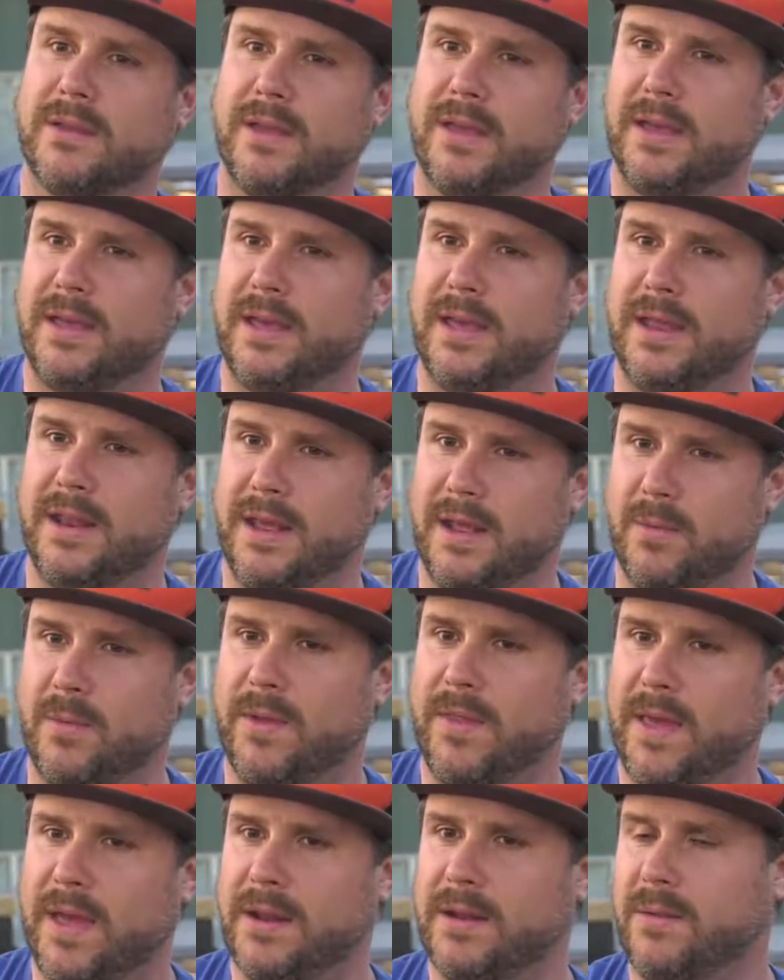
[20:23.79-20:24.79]
And
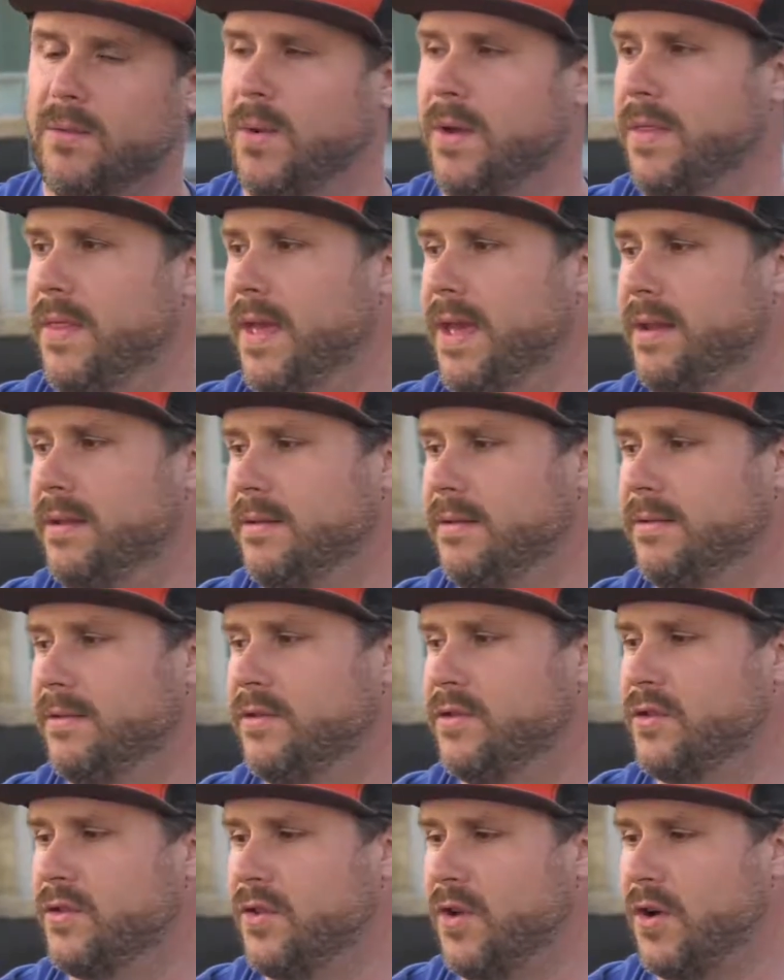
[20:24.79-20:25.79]
when that
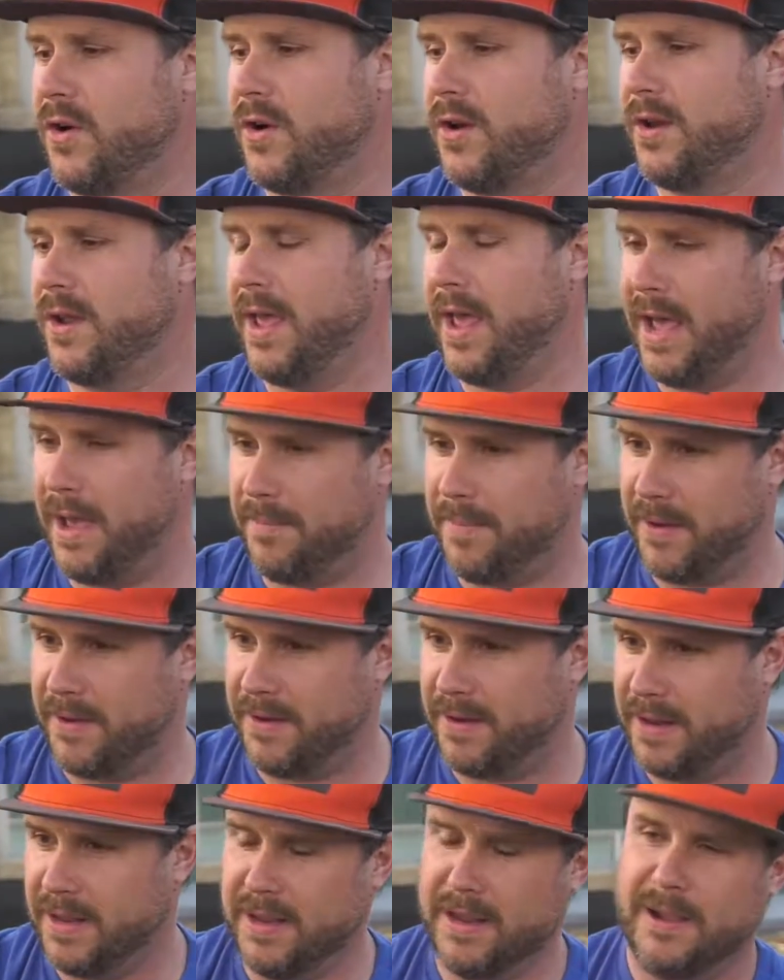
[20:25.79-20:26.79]
started to
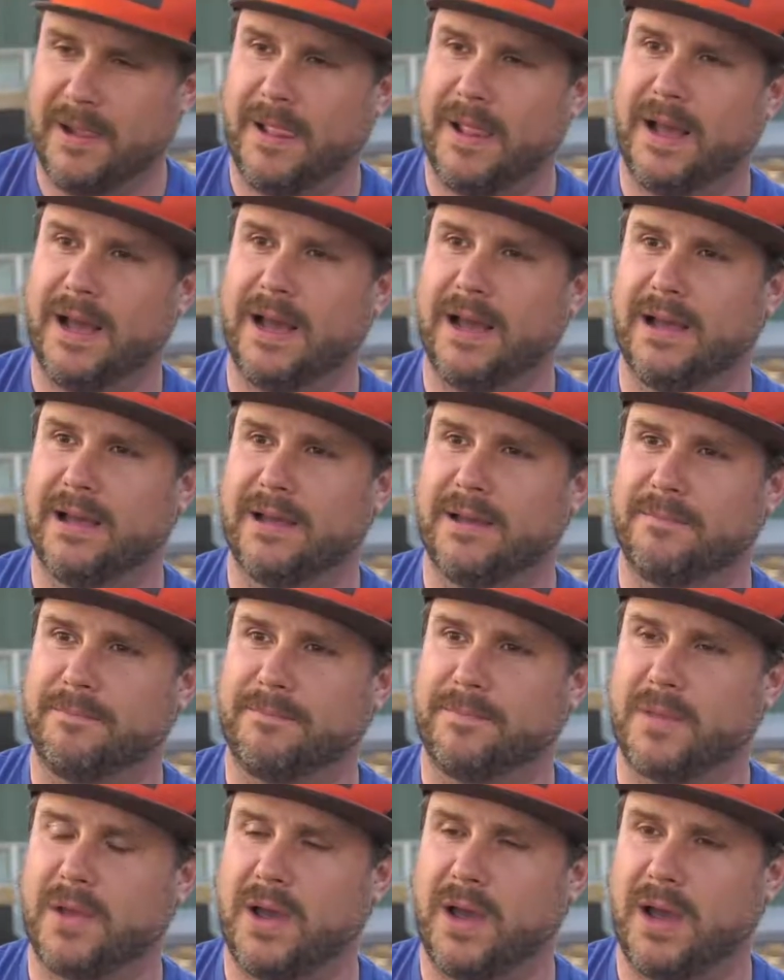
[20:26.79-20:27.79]
happen,
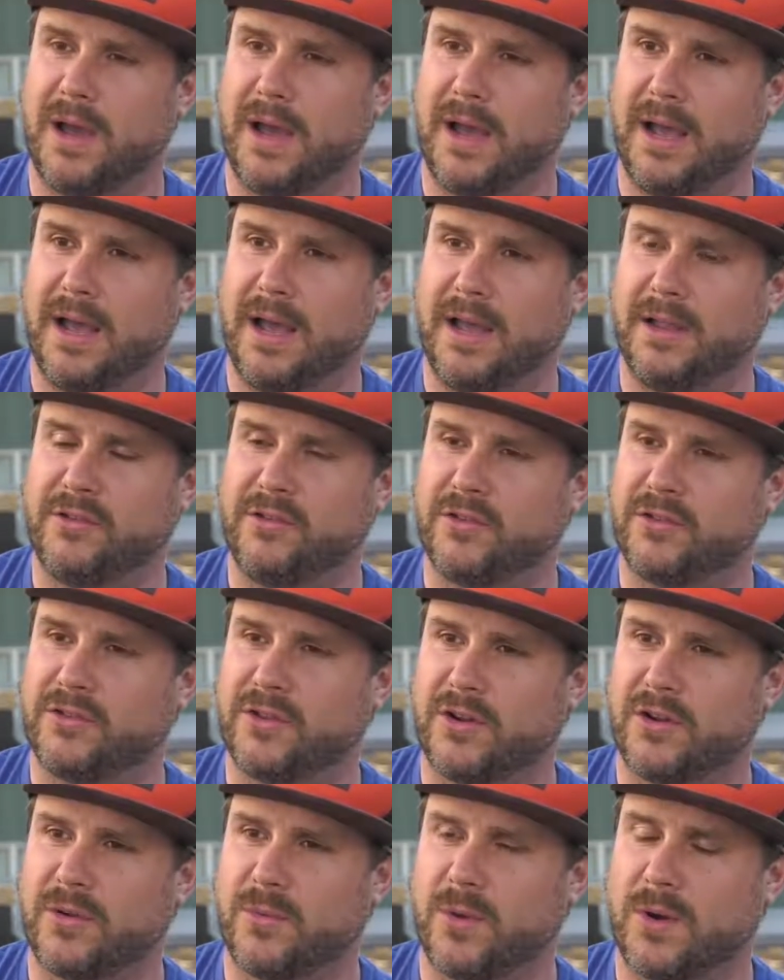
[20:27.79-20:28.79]
I just
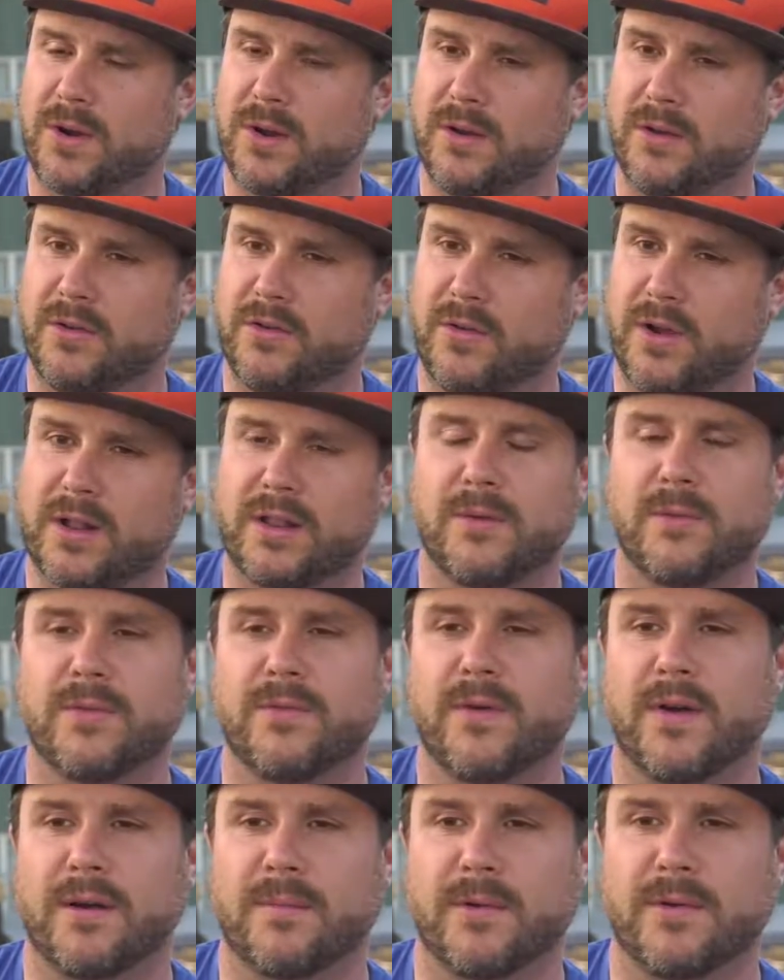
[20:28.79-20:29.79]
started working directly with
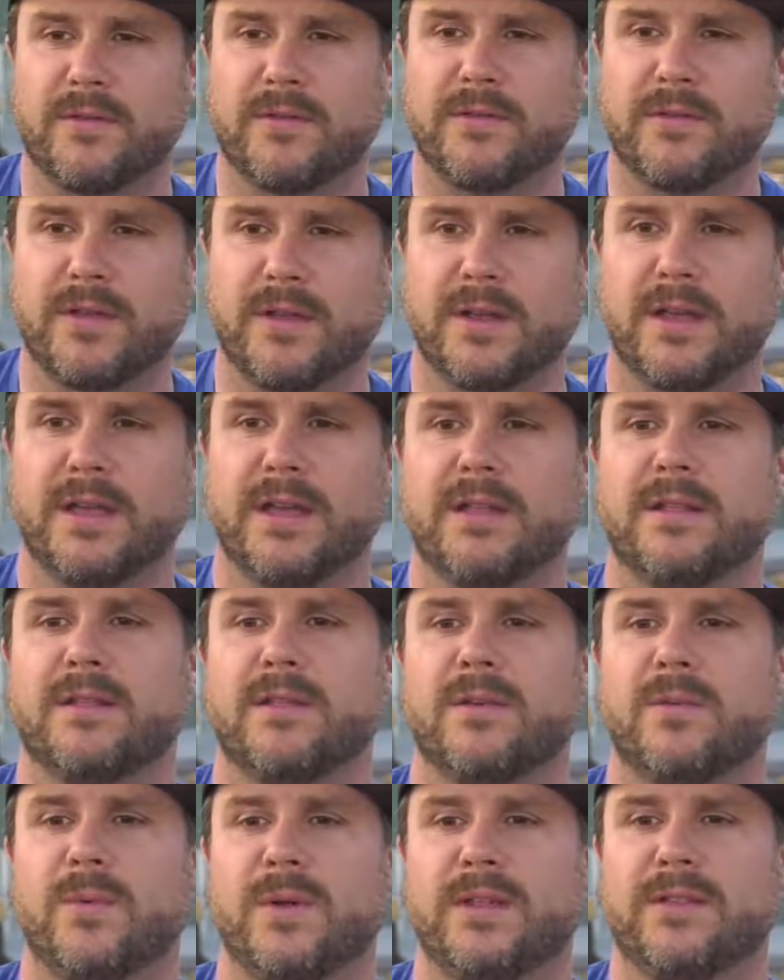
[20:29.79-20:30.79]
farmers to get
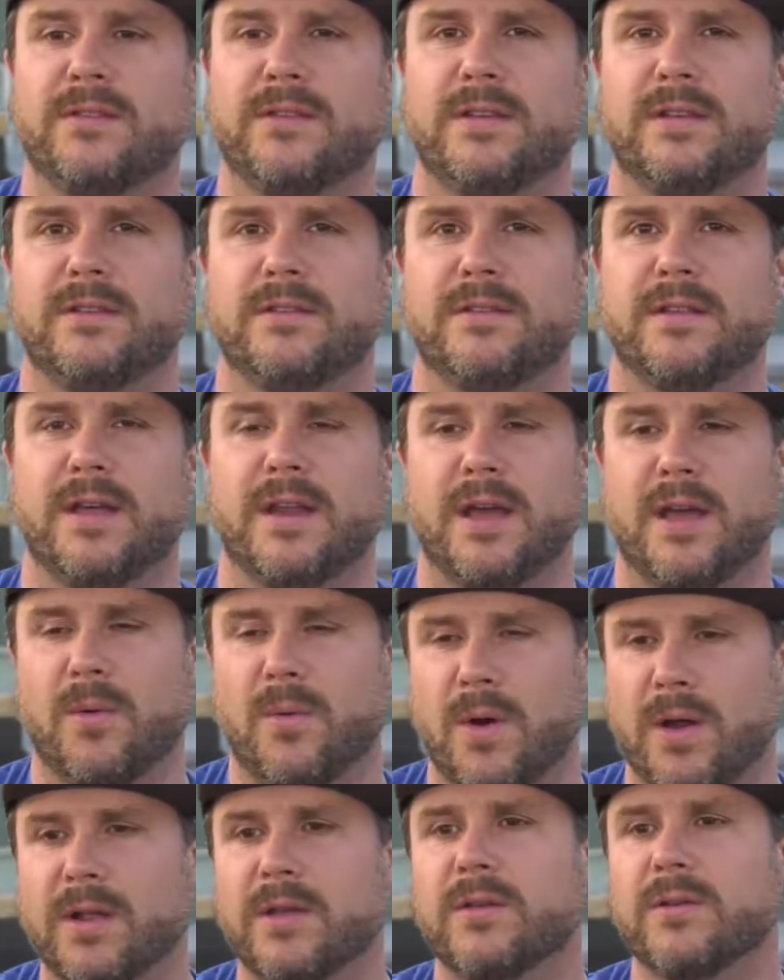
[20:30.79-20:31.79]
the wheat seeds that I
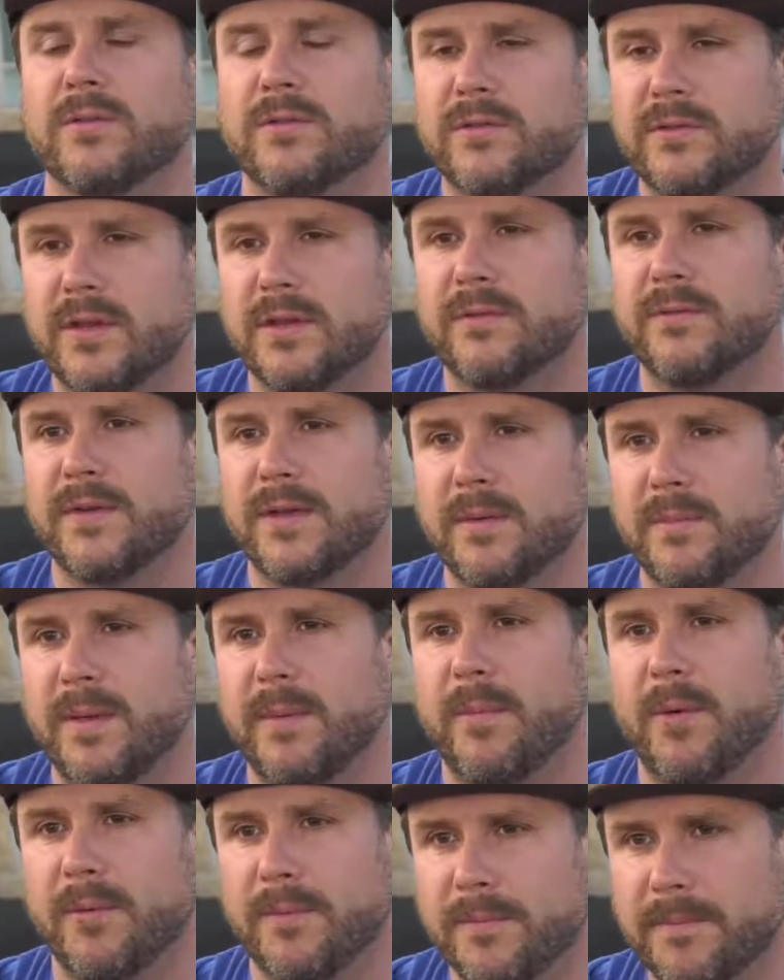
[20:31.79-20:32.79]
want to use and feed
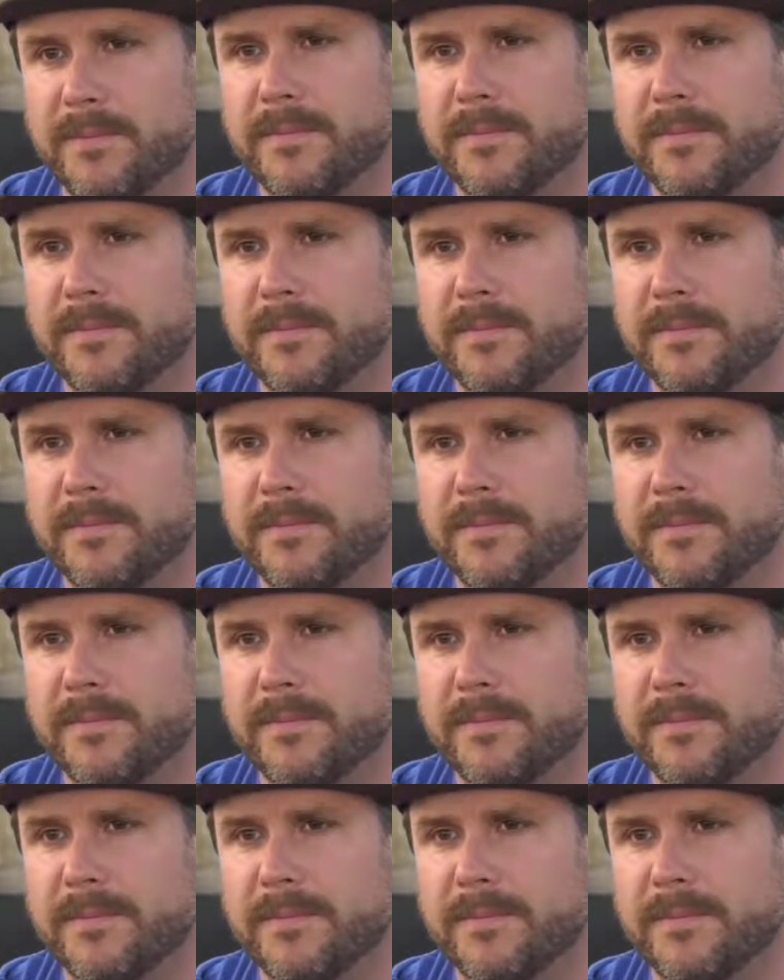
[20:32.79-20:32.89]
people.